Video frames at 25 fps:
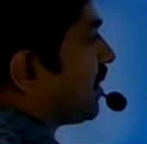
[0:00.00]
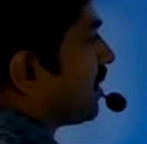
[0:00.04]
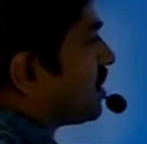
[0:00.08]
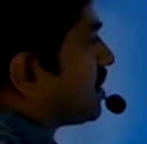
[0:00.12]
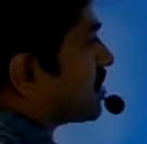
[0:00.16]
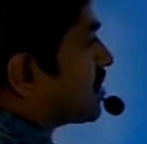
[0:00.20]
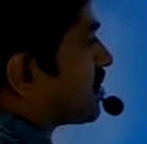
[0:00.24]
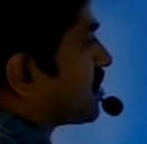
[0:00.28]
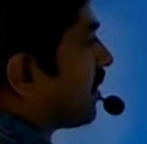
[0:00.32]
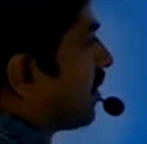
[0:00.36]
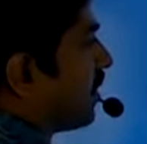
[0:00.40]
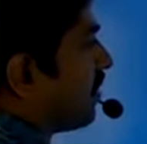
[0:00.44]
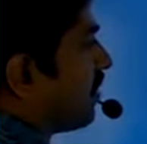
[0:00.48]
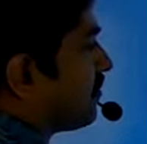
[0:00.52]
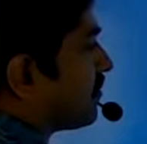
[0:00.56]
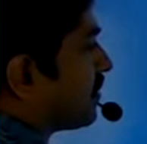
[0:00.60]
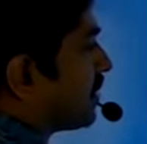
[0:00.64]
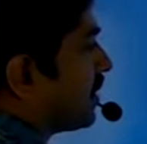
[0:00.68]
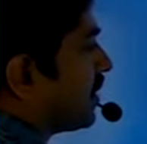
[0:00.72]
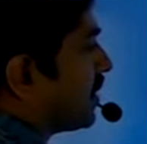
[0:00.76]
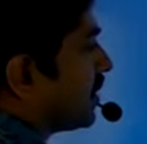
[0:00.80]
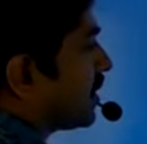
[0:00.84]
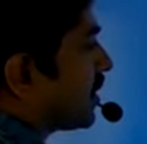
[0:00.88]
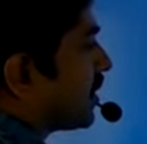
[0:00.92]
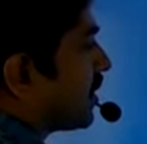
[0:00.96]
moments of
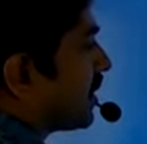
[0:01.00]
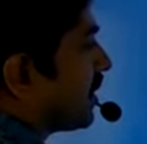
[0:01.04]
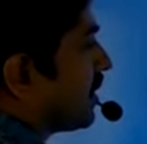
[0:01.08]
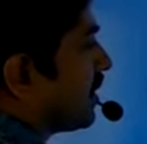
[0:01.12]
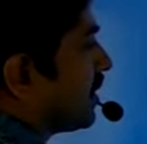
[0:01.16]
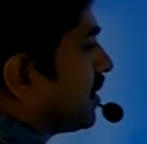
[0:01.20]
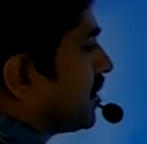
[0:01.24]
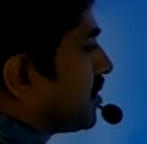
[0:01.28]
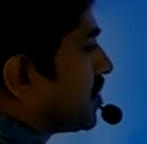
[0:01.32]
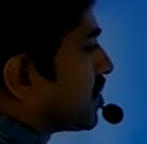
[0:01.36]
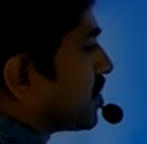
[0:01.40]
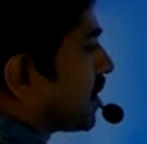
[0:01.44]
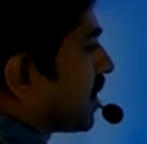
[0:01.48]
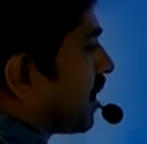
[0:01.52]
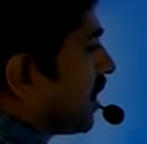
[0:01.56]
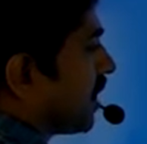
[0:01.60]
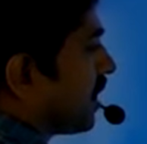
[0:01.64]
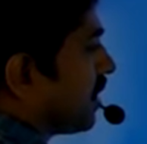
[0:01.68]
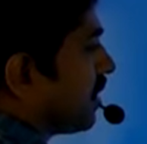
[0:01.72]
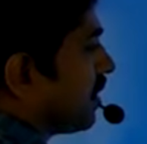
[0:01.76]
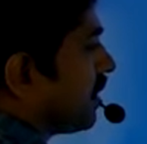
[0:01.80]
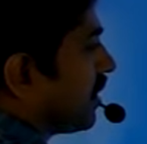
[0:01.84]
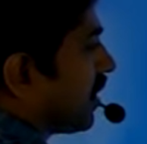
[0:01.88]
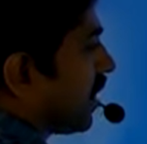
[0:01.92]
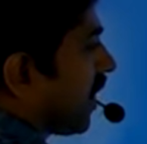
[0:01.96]

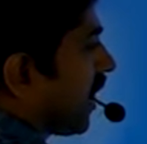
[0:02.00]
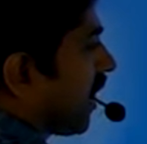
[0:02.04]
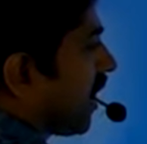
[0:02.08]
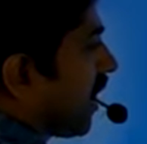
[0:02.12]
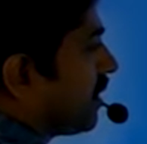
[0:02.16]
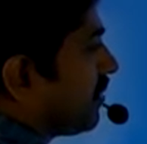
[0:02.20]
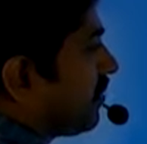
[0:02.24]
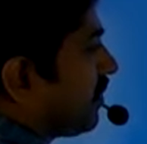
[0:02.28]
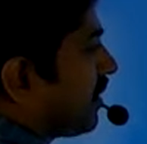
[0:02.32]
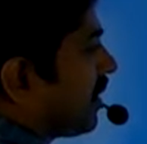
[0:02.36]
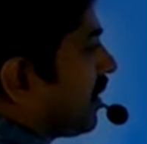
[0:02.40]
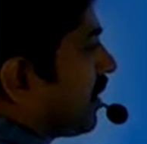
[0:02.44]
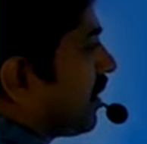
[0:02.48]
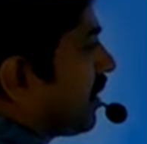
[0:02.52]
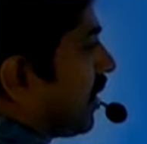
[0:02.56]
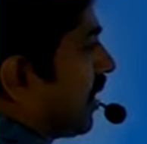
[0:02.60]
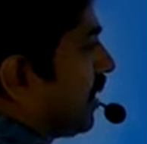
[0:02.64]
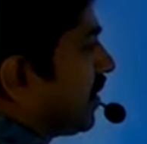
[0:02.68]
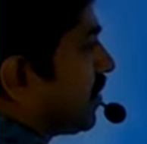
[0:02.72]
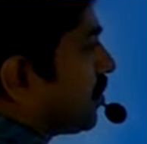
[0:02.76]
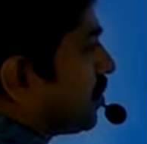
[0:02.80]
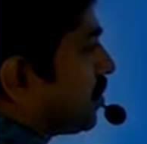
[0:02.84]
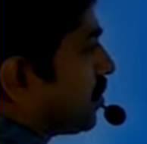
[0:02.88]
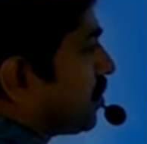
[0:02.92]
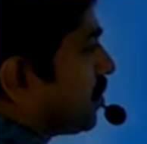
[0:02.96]
inertia, I1 and
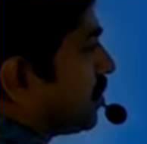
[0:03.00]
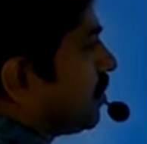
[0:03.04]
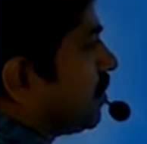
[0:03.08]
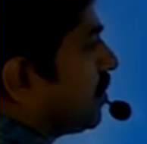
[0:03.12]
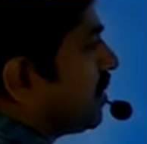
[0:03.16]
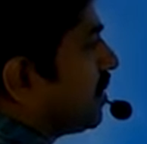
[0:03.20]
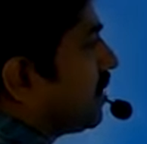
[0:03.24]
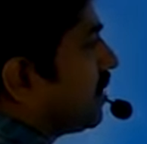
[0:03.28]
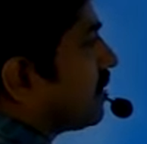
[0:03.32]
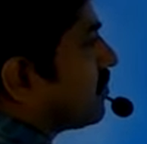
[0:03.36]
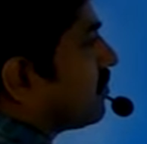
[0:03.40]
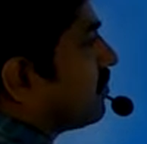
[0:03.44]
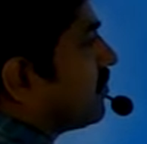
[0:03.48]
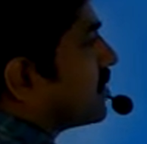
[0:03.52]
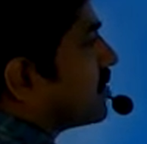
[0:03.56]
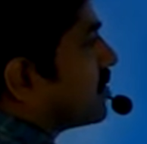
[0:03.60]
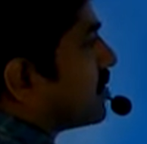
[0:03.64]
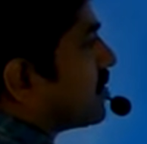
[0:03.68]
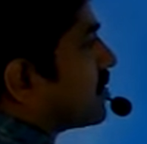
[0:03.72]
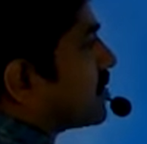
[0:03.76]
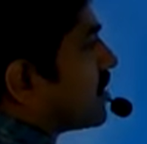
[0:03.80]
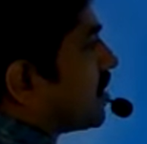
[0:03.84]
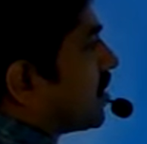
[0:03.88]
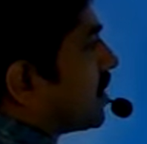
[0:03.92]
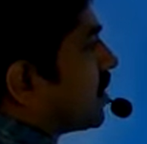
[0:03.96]
I2,
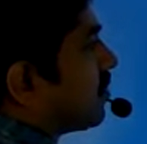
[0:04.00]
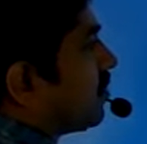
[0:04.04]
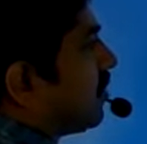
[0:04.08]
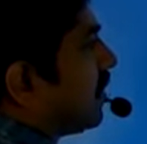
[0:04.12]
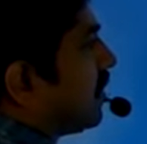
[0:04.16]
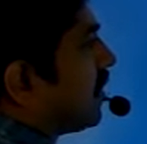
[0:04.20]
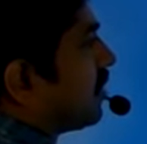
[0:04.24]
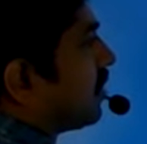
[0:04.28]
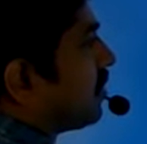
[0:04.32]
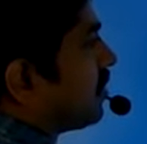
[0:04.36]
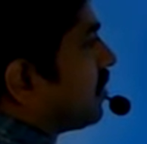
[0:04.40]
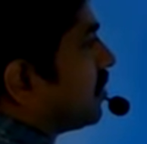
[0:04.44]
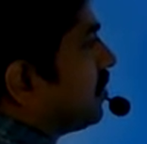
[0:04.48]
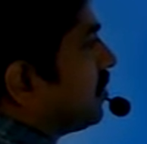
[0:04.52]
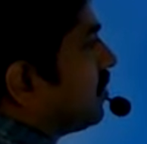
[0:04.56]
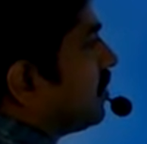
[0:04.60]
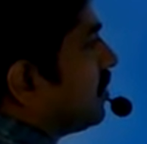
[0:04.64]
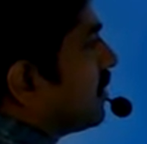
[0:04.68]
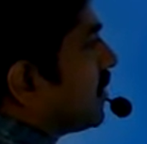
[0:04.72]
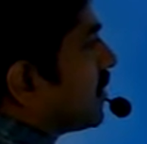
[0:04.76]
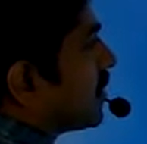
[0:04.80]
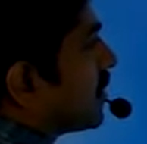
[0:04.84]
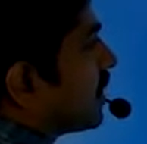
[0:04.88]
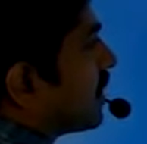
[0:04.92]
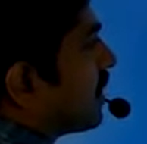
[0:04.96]
which is equal
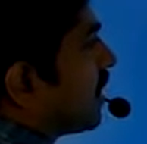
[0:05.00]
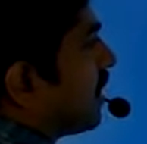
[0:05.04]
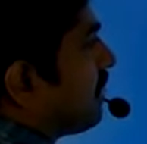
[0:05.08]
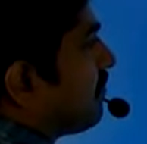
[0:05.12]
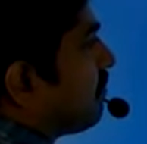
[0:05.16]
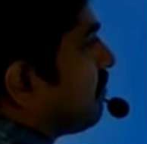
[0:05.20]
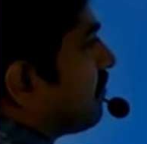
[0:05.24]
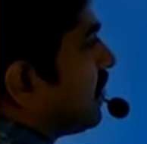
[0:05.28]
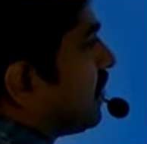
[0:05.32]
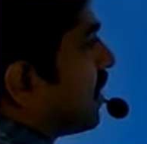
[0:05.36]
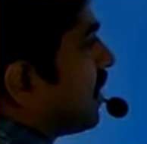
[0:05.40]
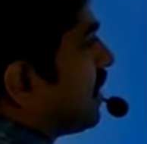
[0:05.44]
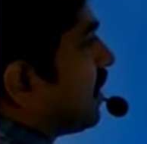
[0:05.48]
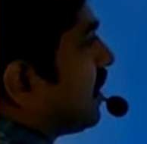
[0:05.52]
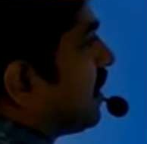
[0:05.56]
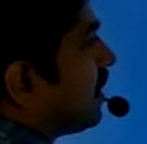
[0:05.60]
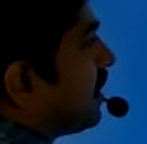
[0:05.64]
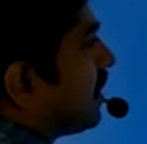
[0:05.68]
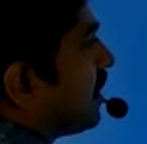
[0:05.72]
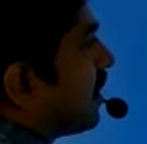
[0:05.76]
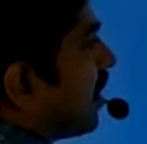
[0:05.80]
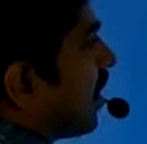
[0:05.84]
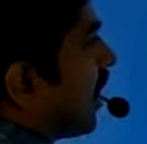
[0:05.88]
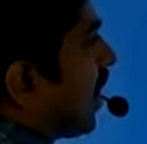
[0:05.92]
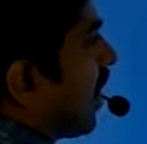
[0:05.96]
to
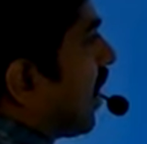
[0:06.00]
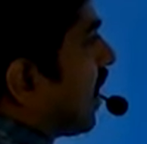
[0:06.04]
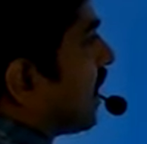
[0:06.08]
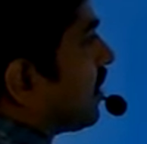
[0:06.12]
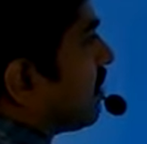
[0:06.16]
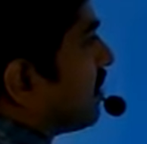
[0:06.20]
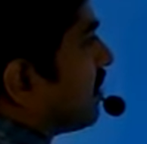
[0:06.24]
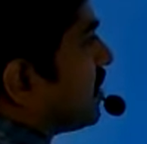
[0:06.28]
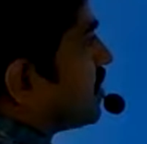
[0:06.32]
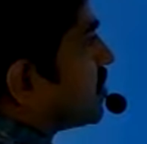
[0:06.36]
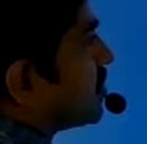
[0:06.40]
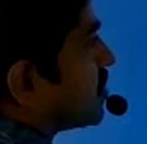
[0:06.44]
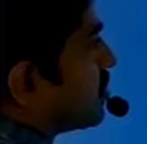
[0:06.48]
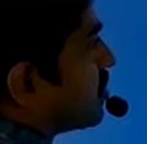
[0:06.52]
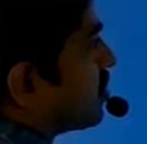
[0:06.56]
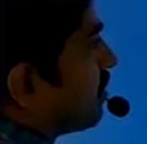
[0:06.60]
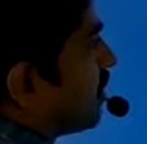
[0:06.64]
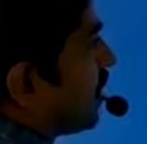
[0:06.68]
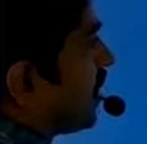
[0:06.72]
m1 r1